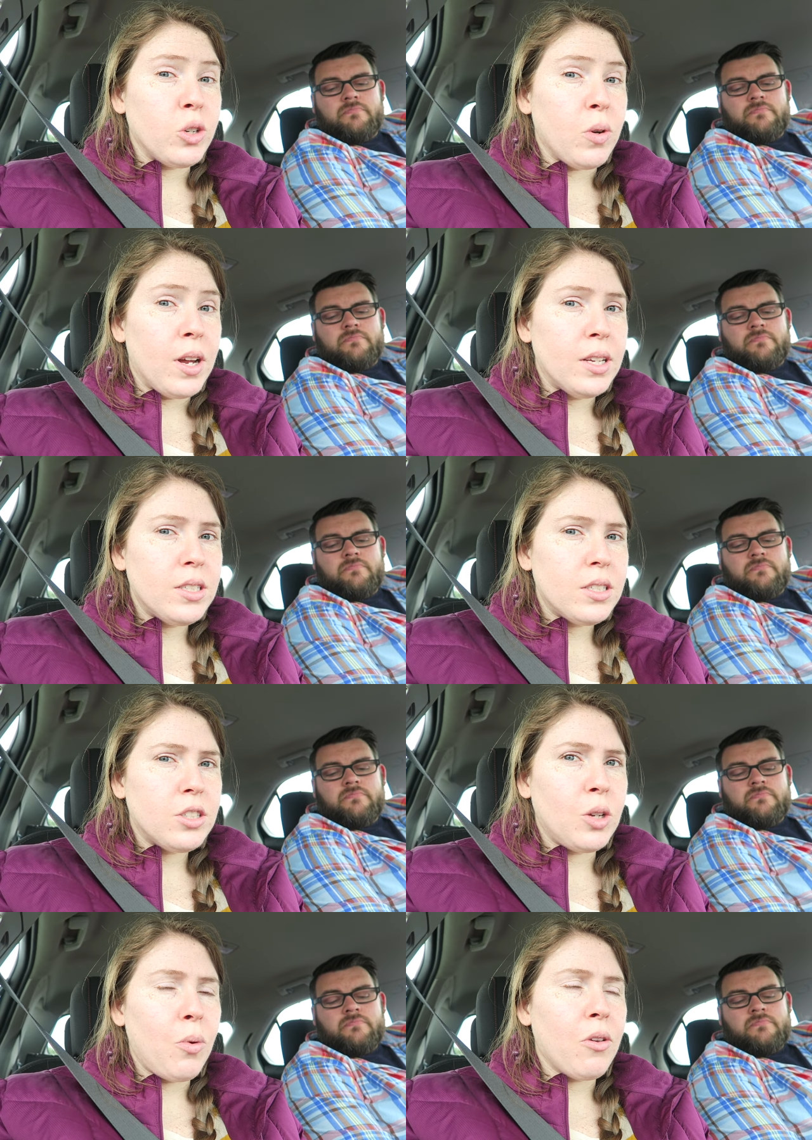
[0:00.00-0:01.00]
Speaker 1: to us.
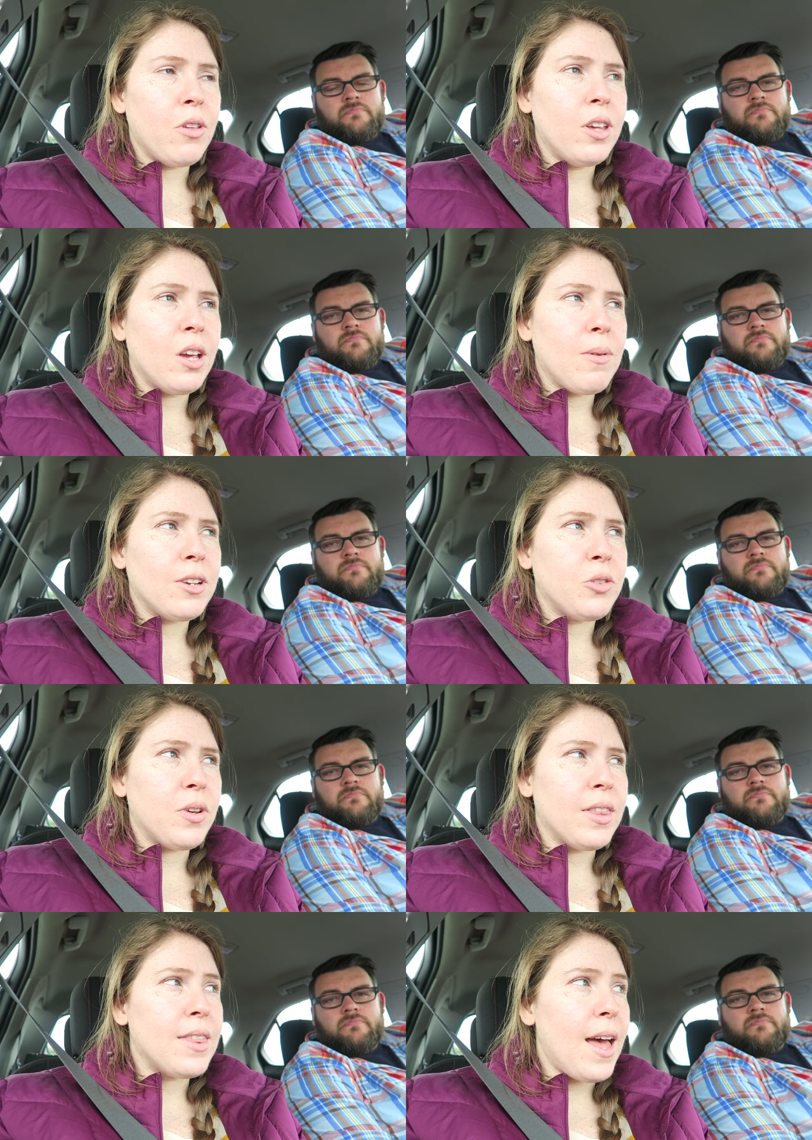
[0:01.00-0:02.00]
So we were thinking about
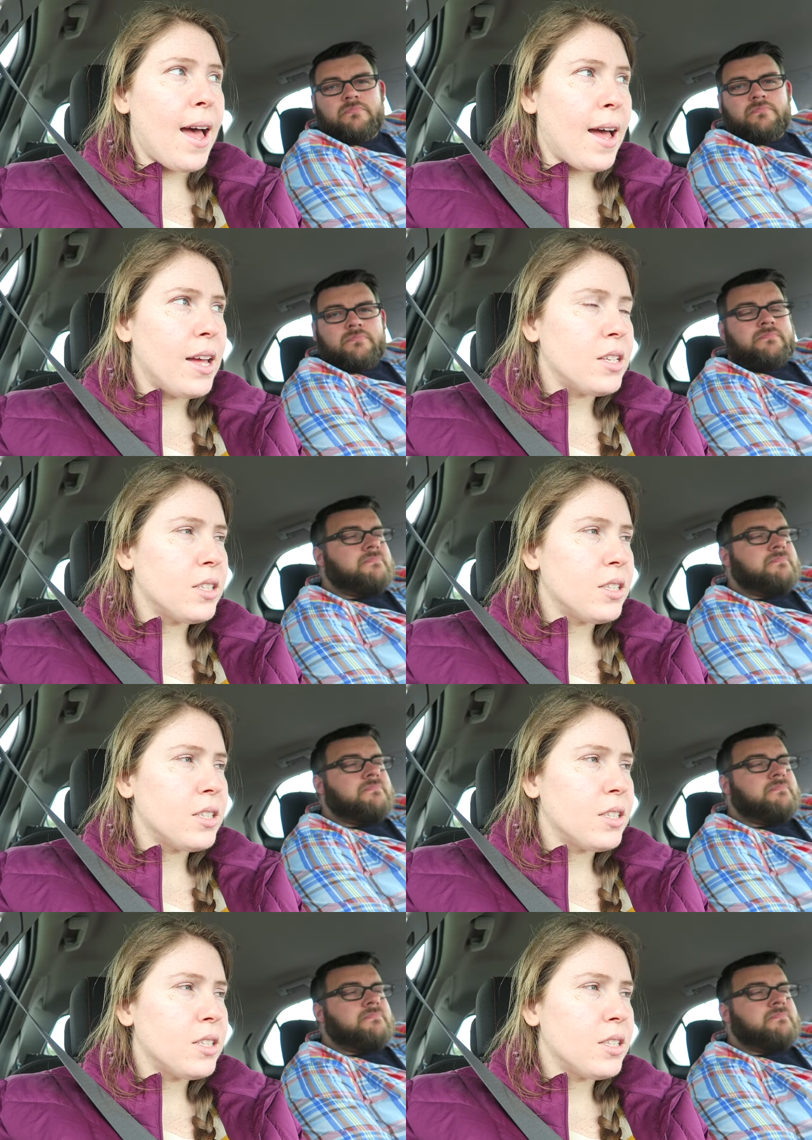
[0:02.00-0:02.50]
doing that.